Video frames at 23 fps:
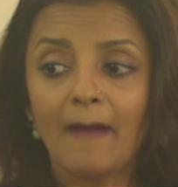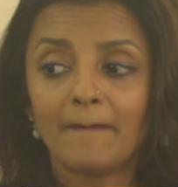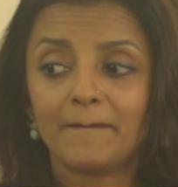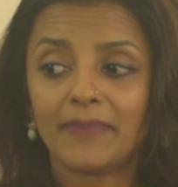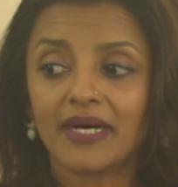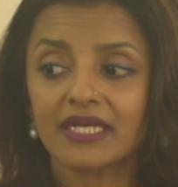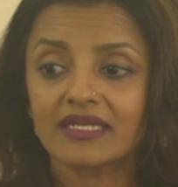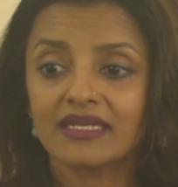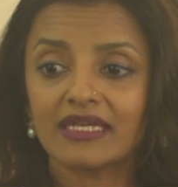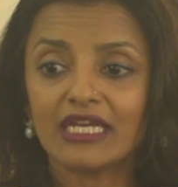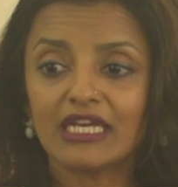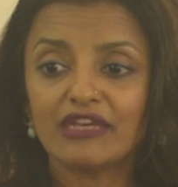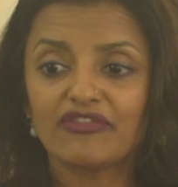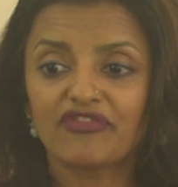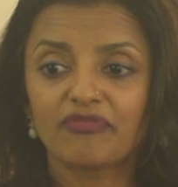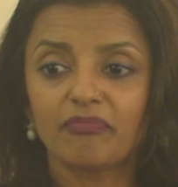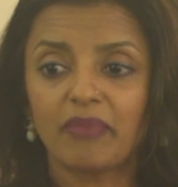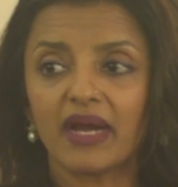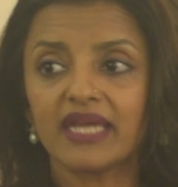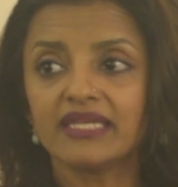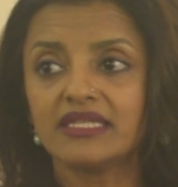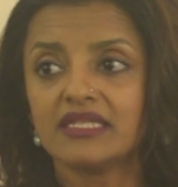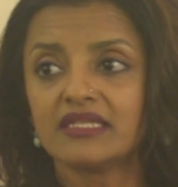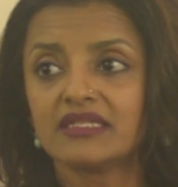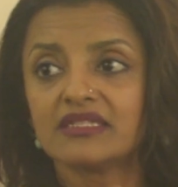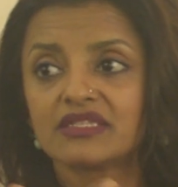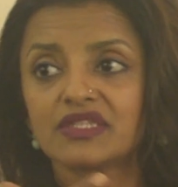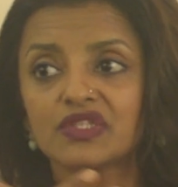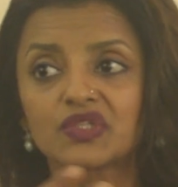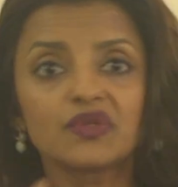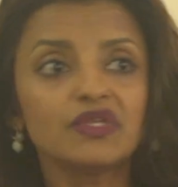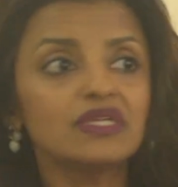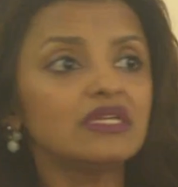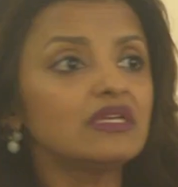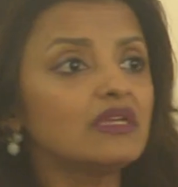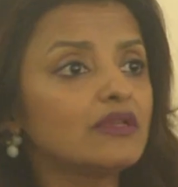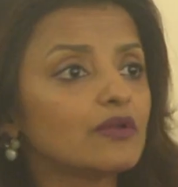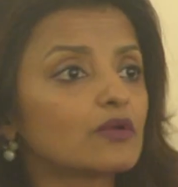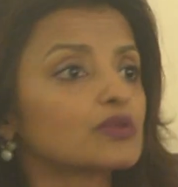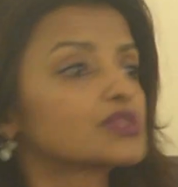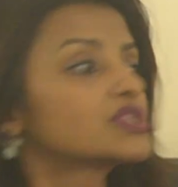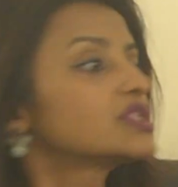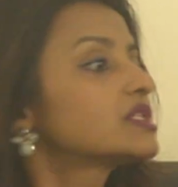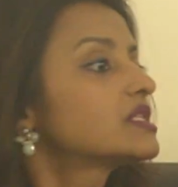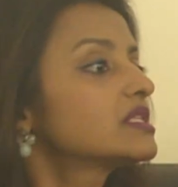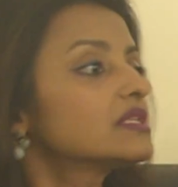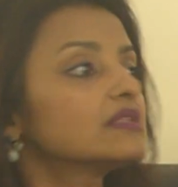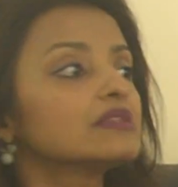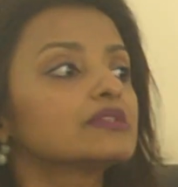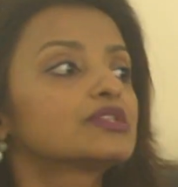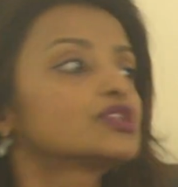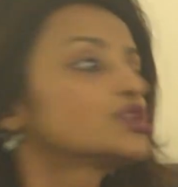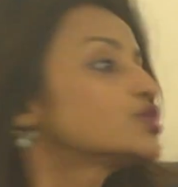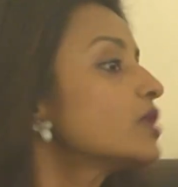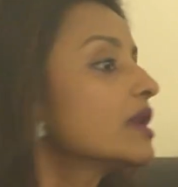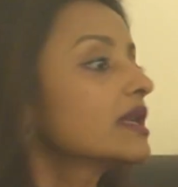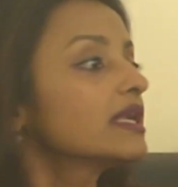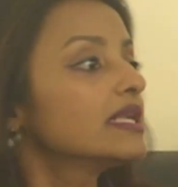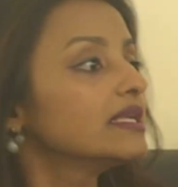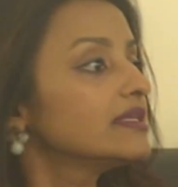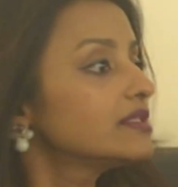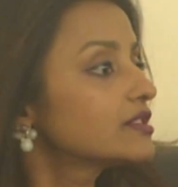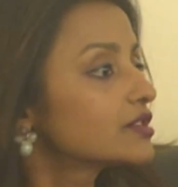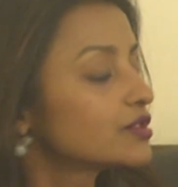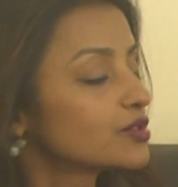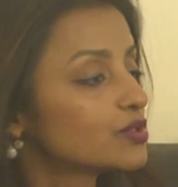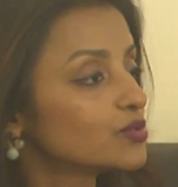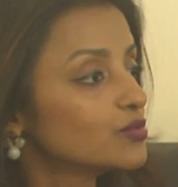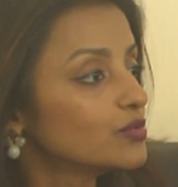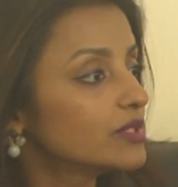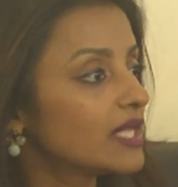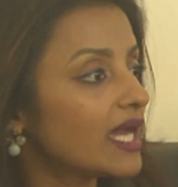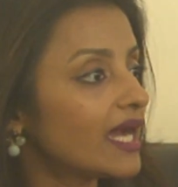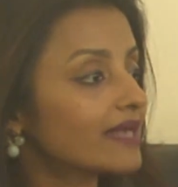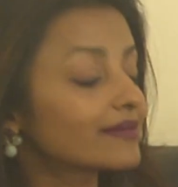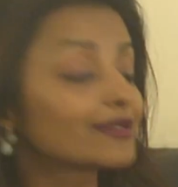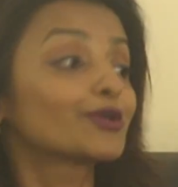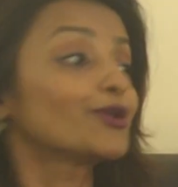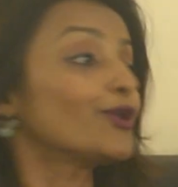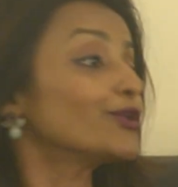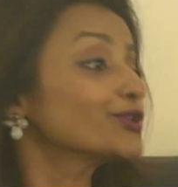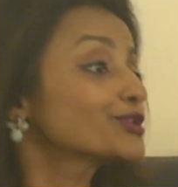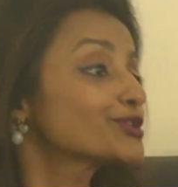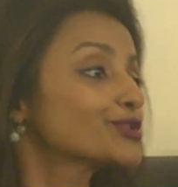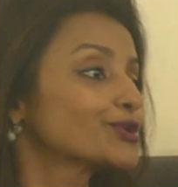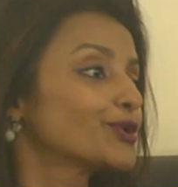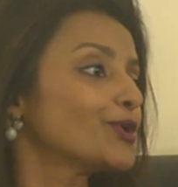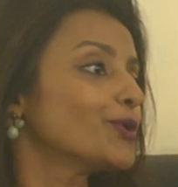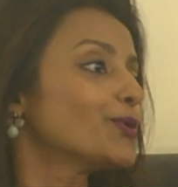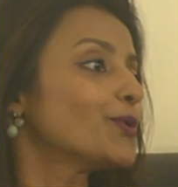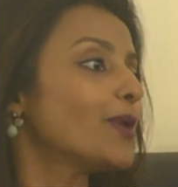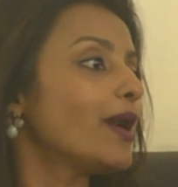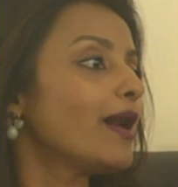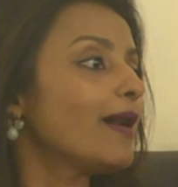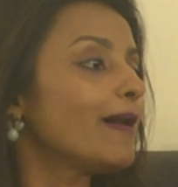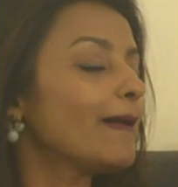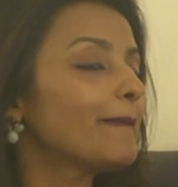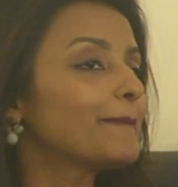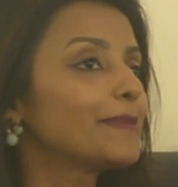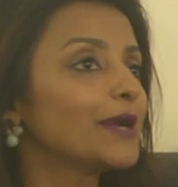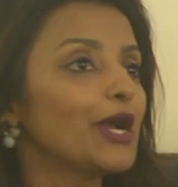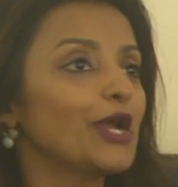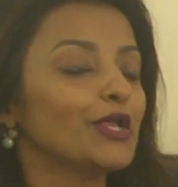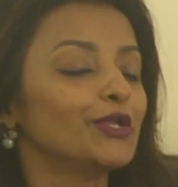But if by year three you're still struggling to do that, costs go up,